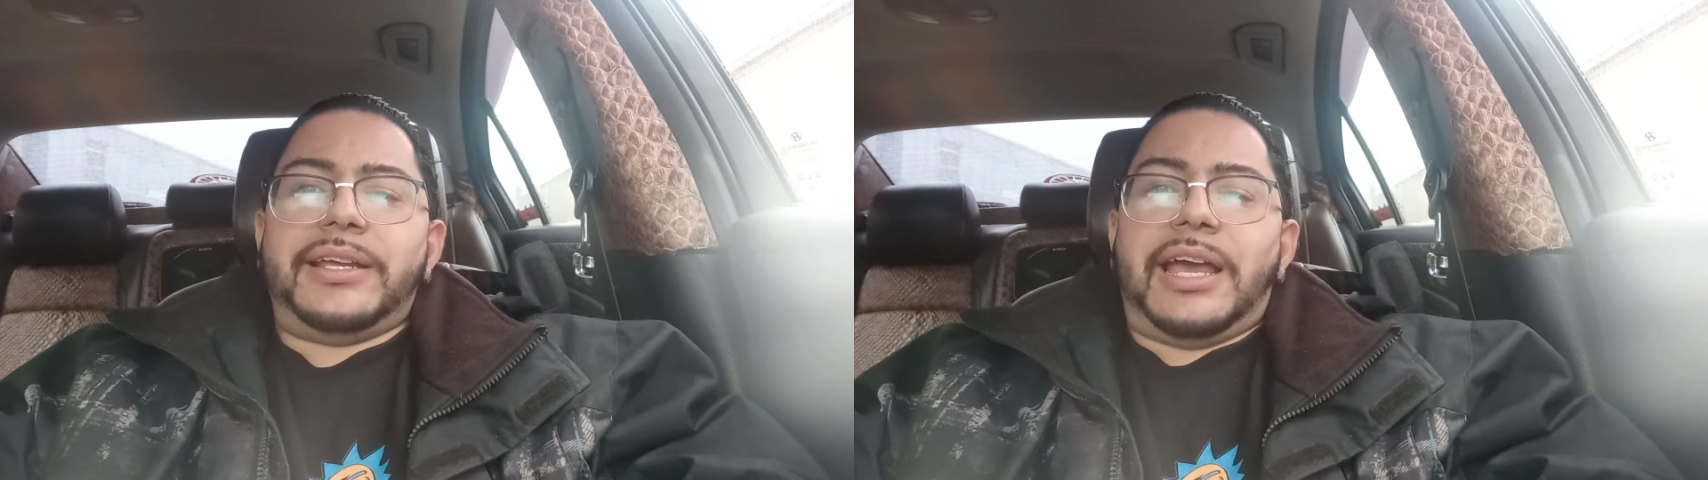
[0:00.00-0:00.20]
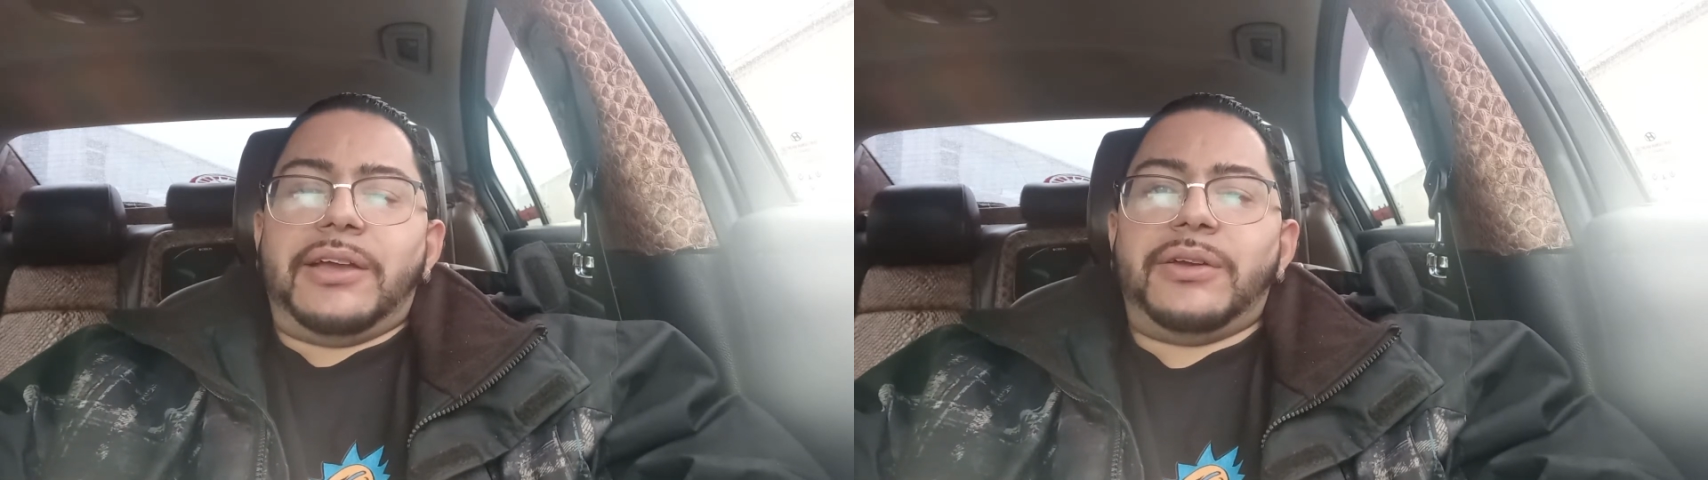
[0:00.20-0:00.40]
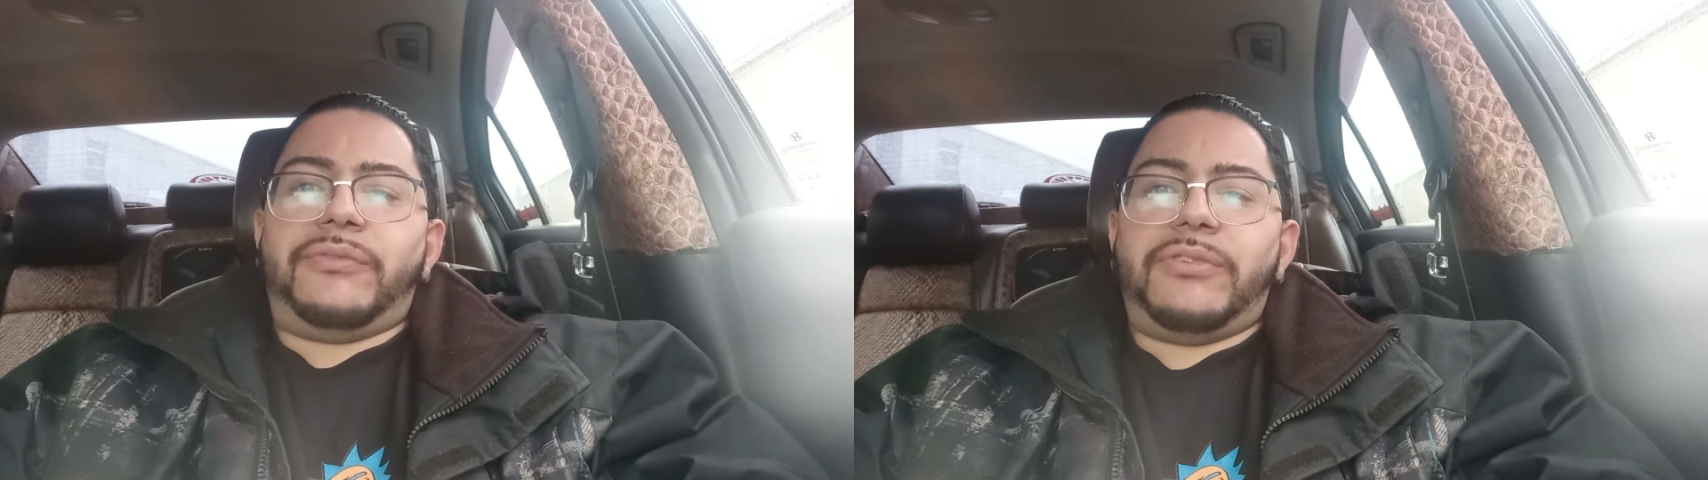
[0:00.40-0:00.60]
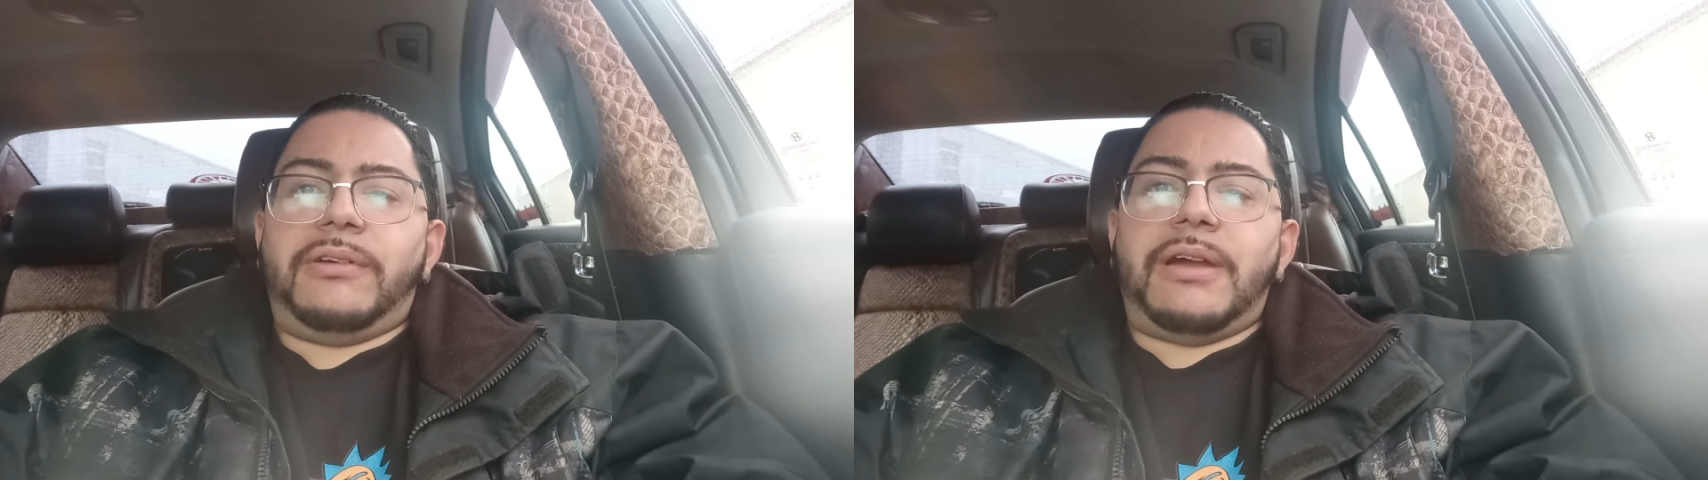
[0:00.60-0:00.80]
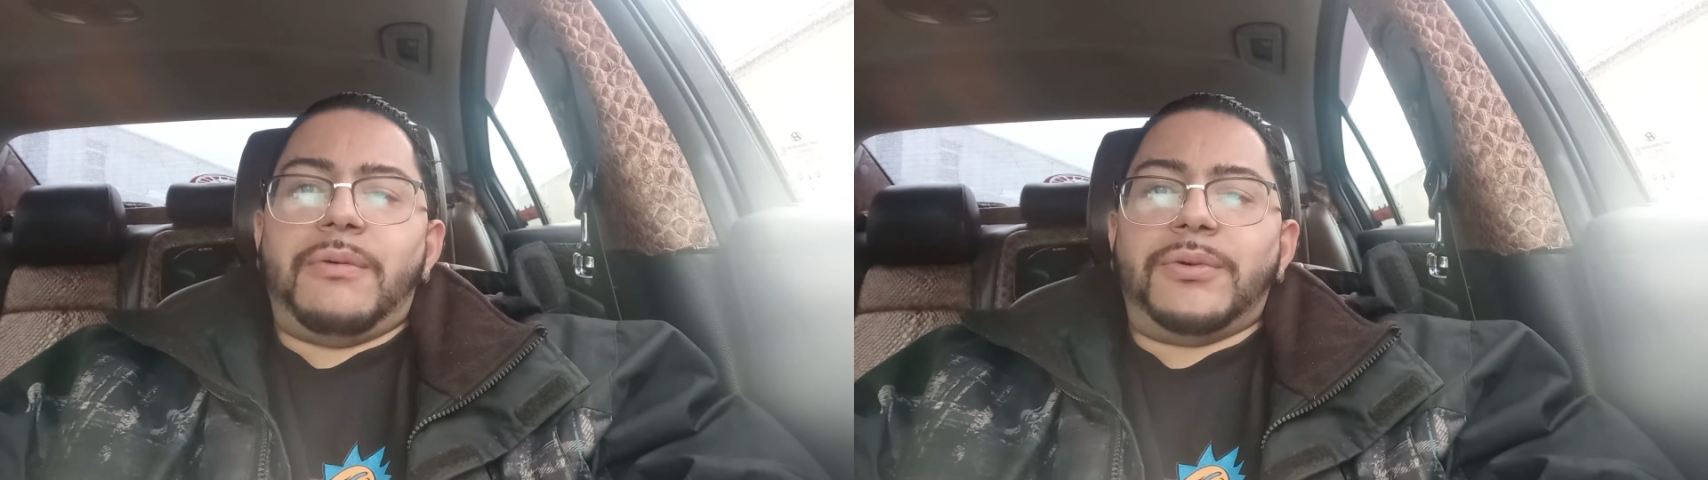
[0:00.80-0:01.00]
I couldn't
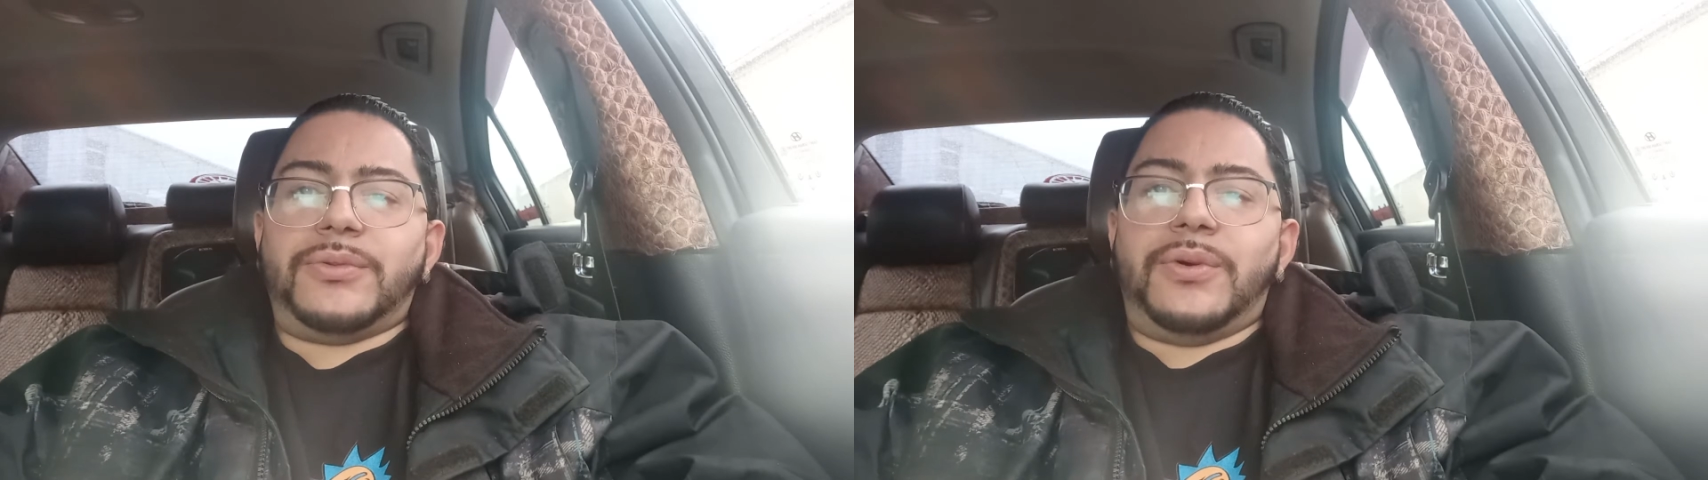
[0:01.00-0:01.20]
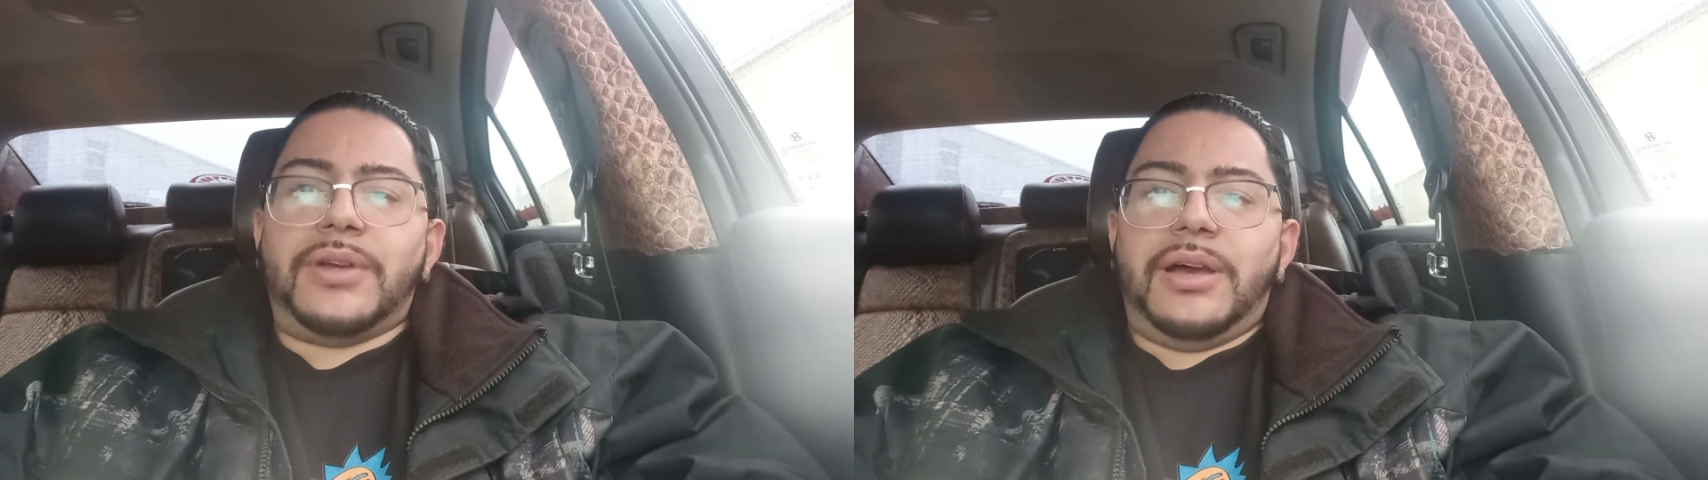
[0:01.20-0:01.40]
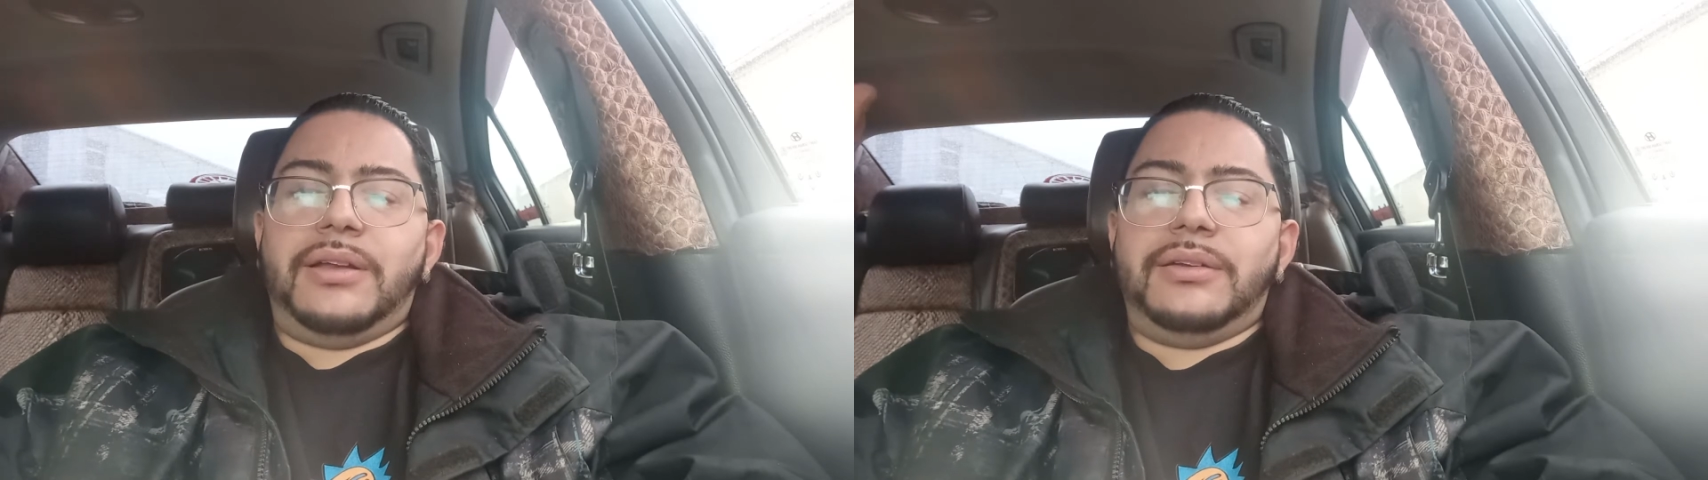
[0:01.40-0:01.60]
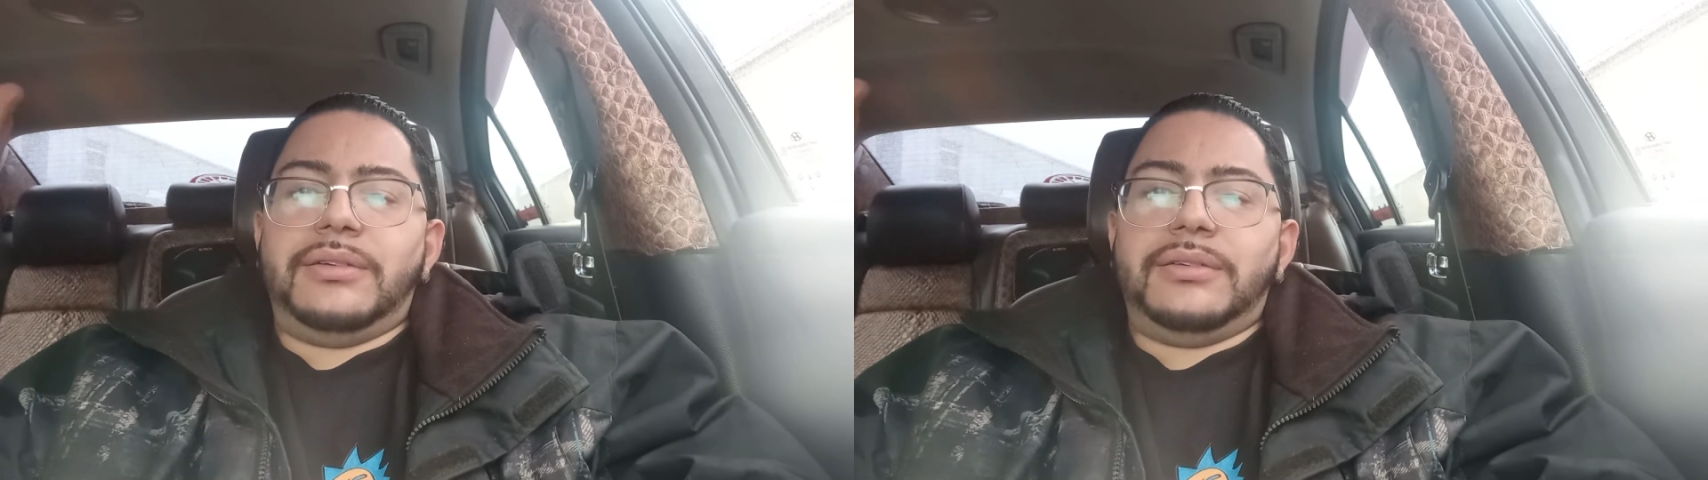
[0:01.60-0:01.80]
figure out what's going on,